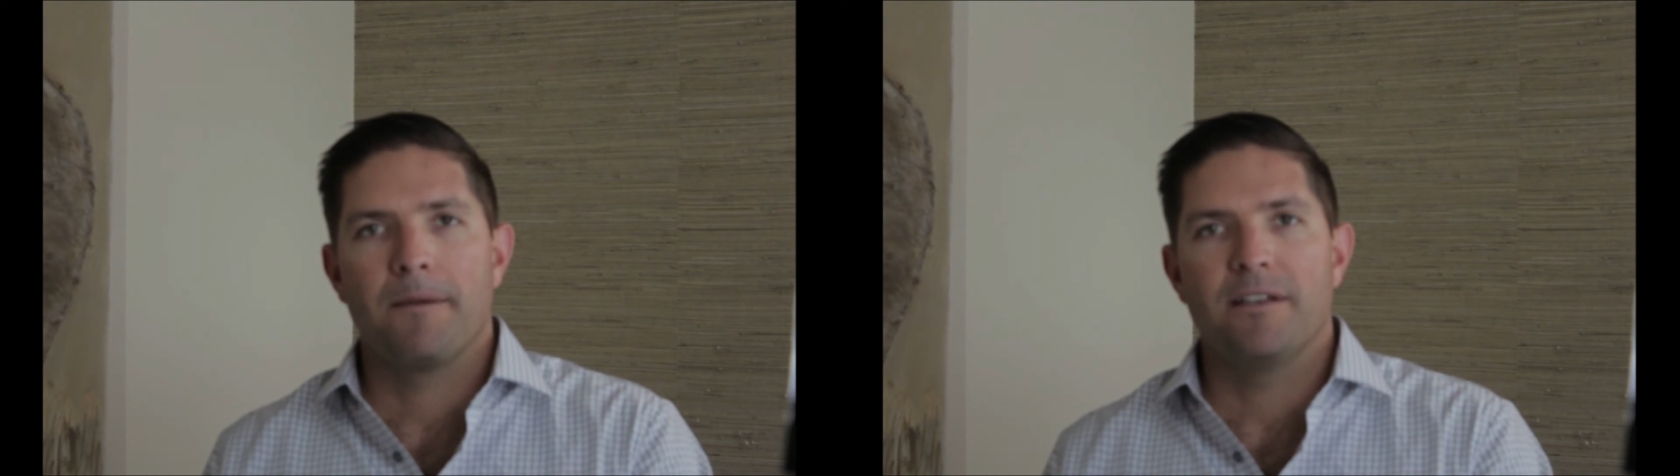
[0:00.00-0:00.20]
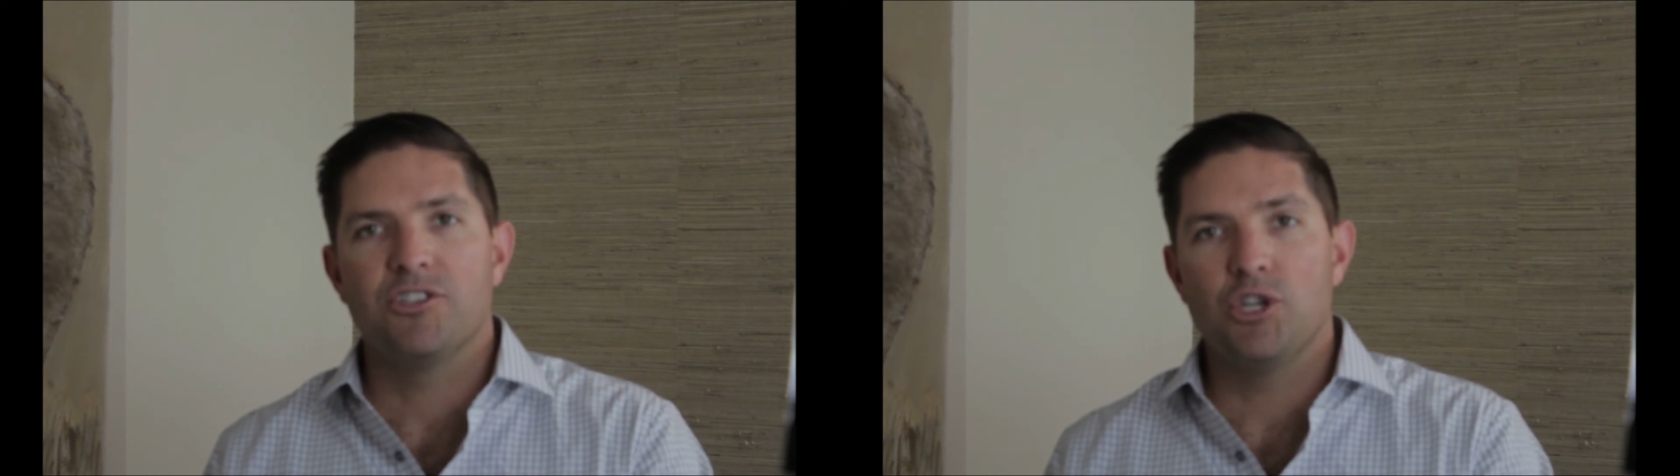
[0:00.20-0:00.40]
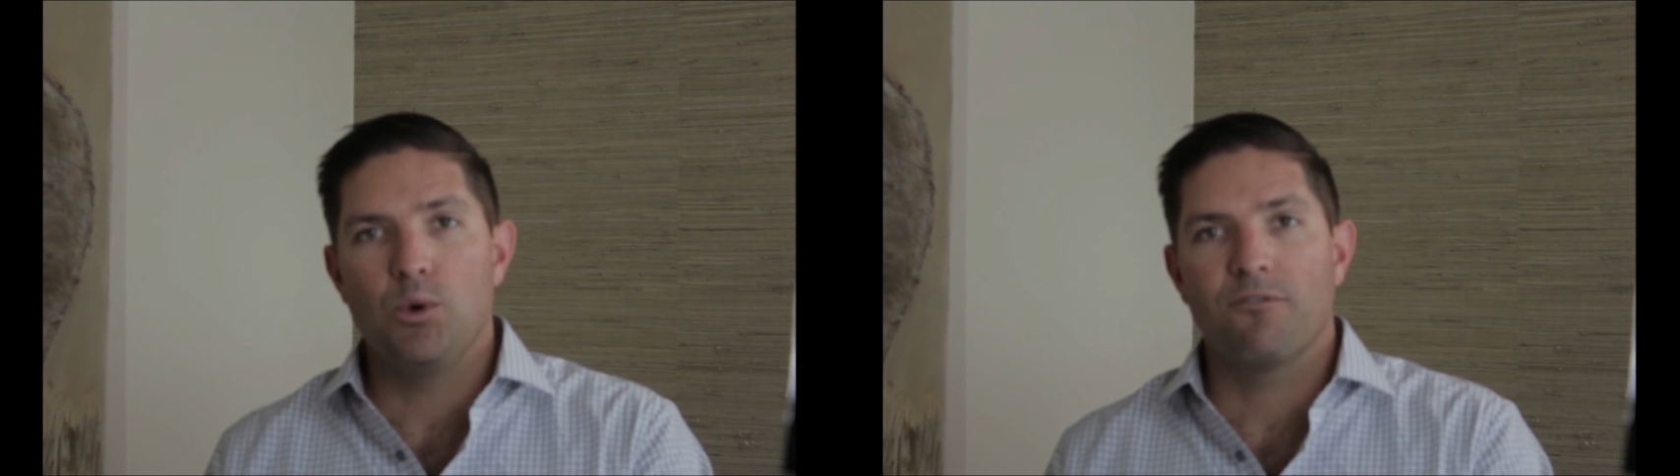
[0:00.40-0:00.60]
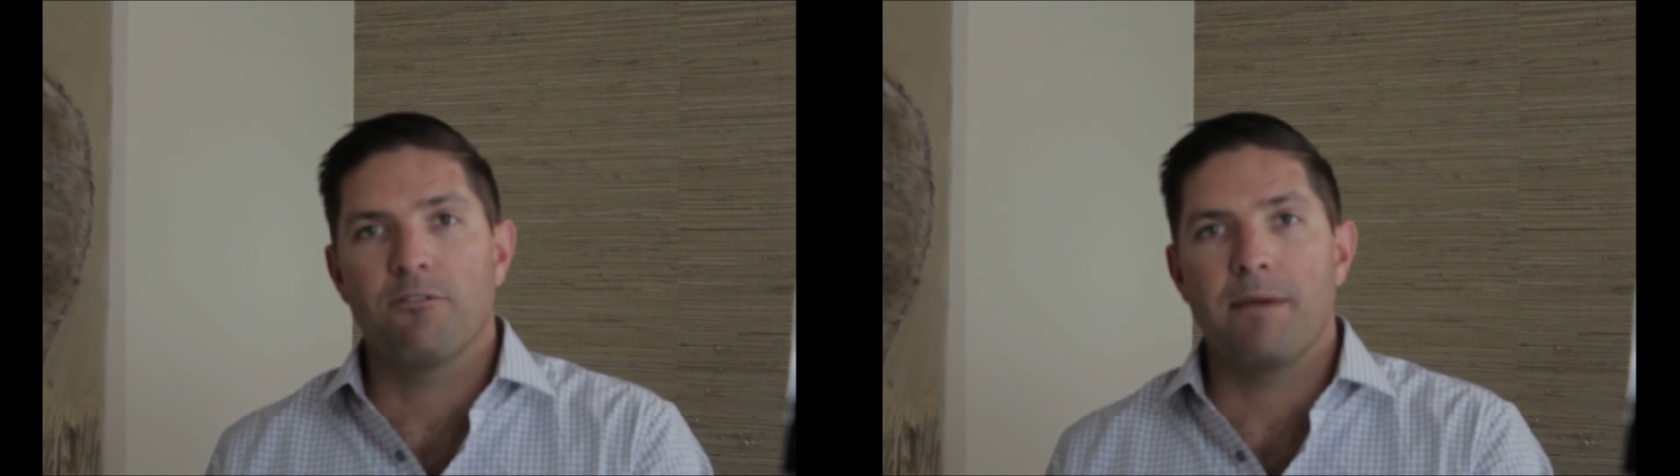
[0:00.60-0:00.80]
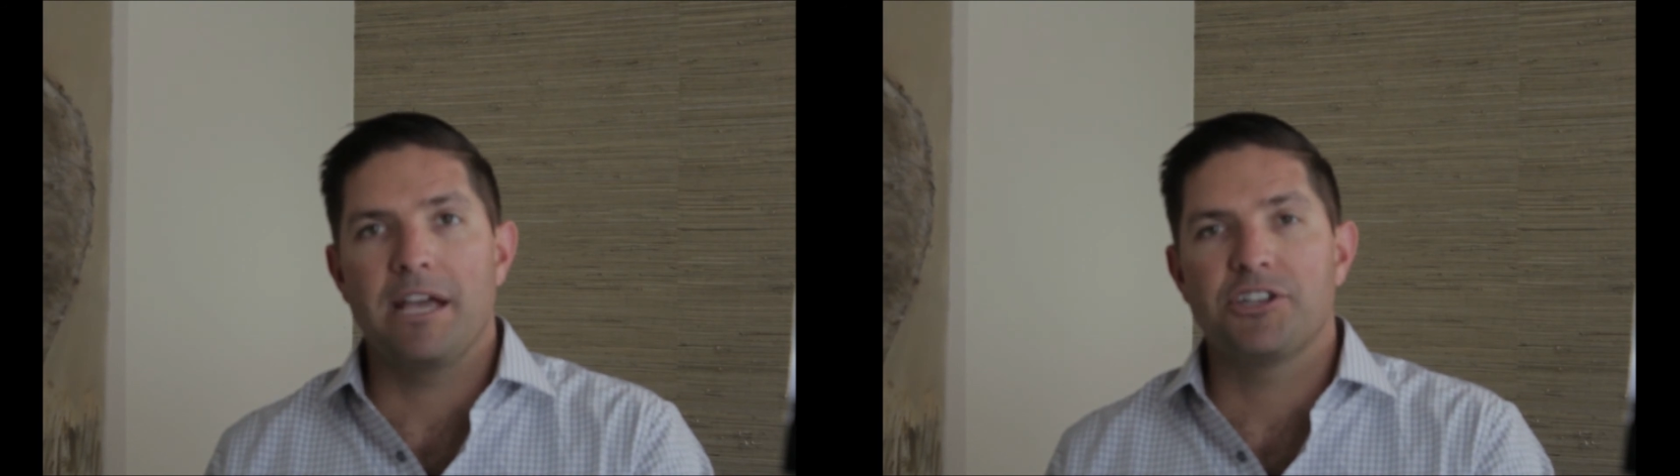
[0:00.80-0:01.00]
is new
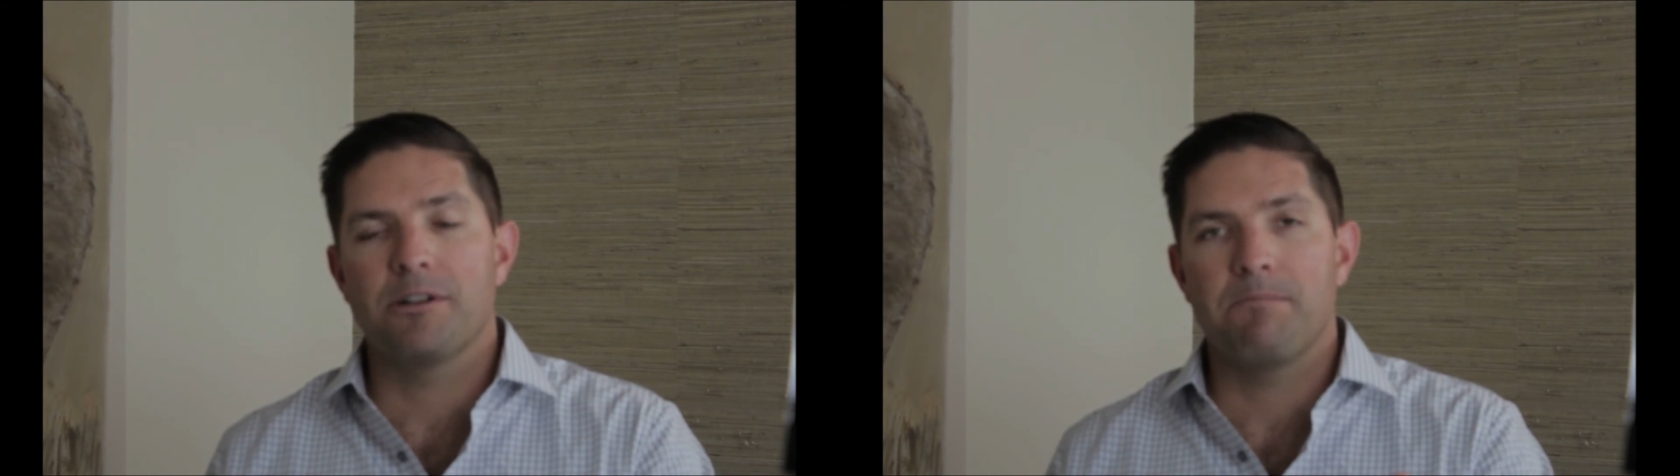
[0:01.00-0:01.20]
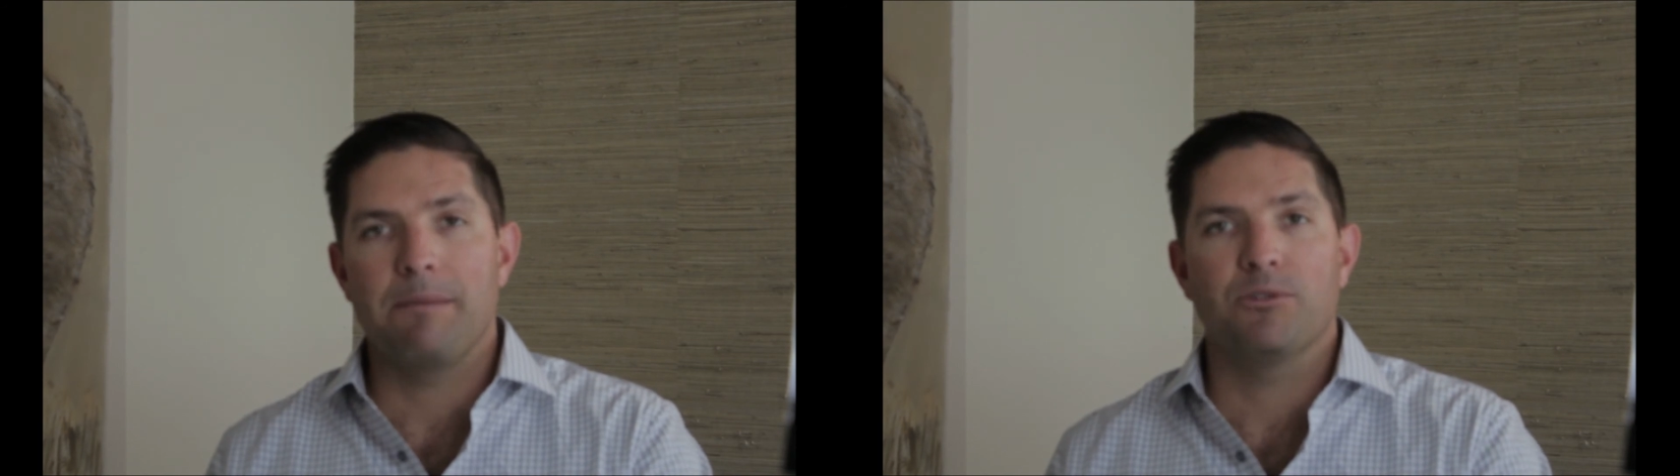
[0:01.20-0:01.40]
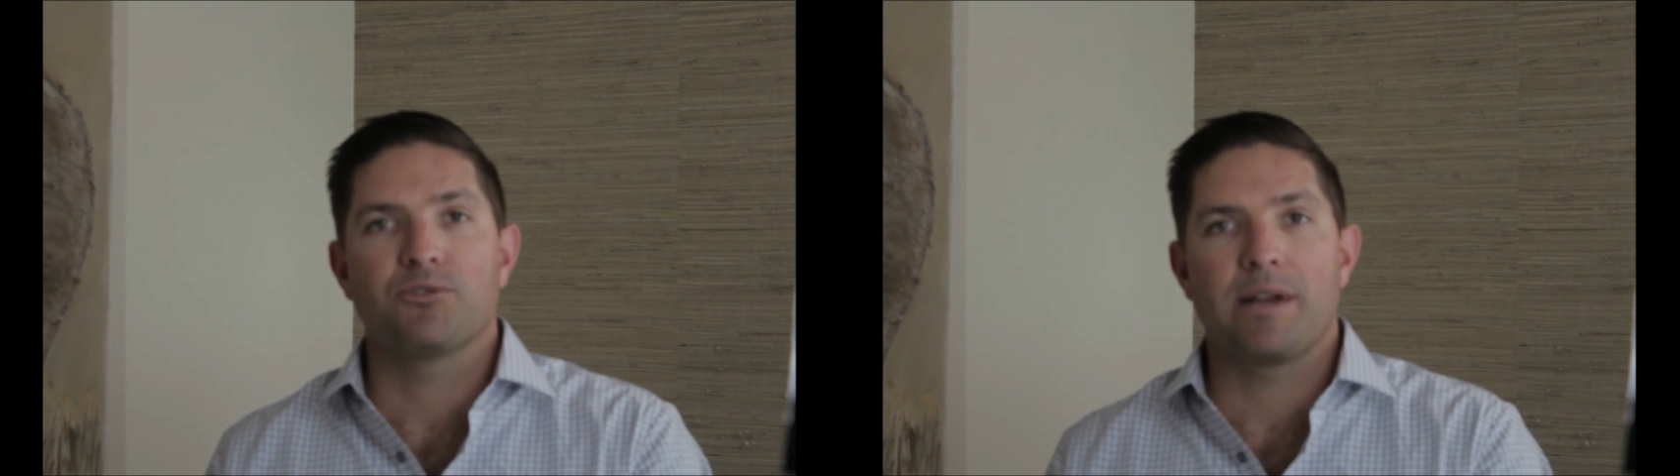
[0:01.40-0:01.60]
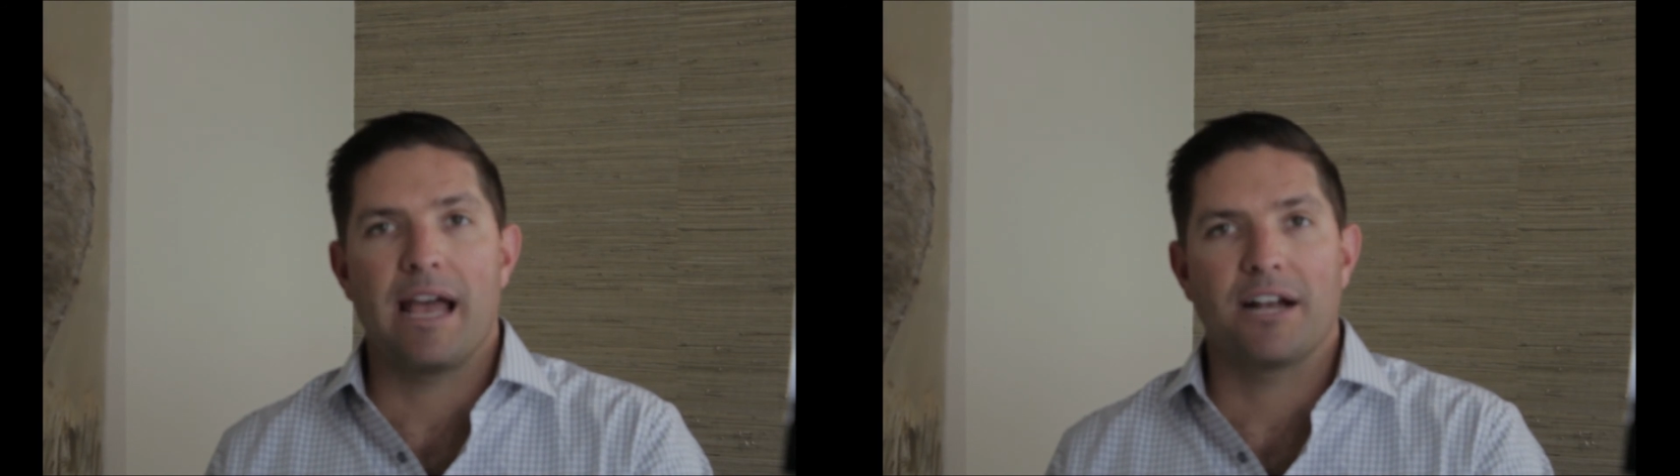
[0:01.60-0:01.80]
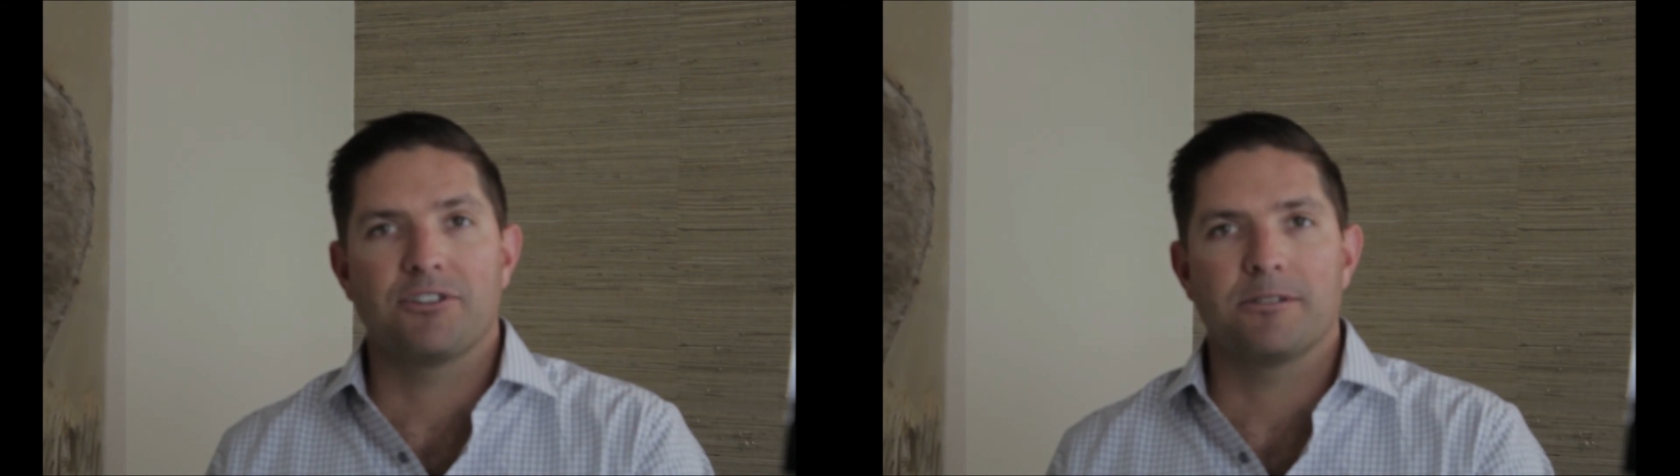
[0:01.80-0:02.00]
information and people's
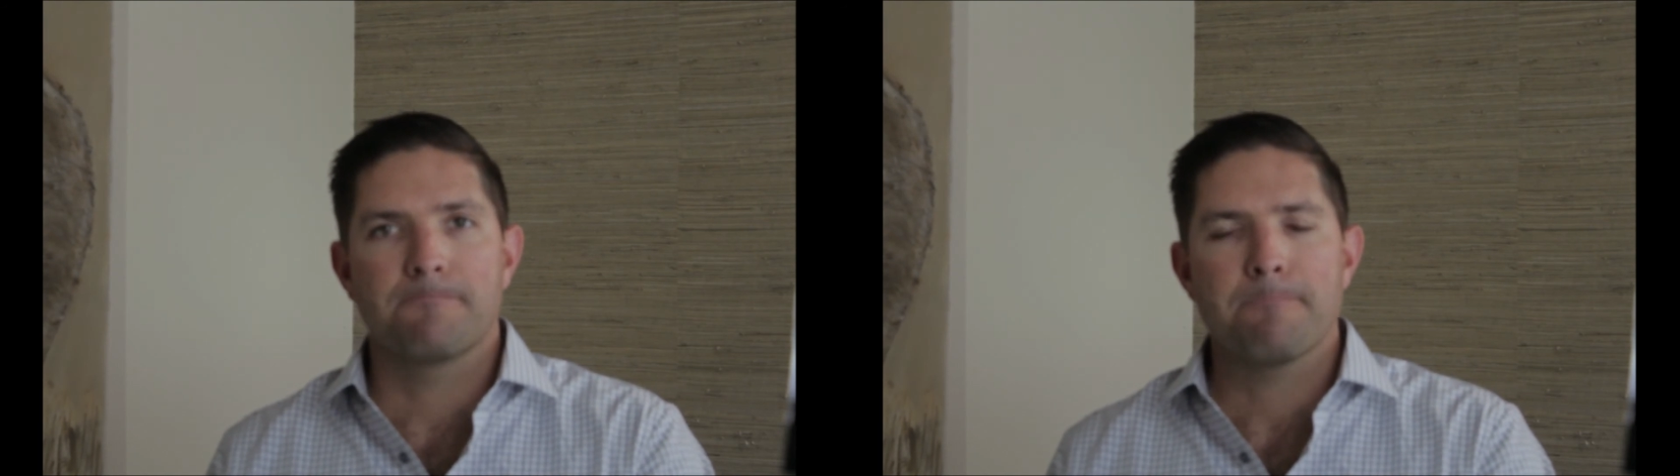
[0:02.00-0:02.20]
reaction.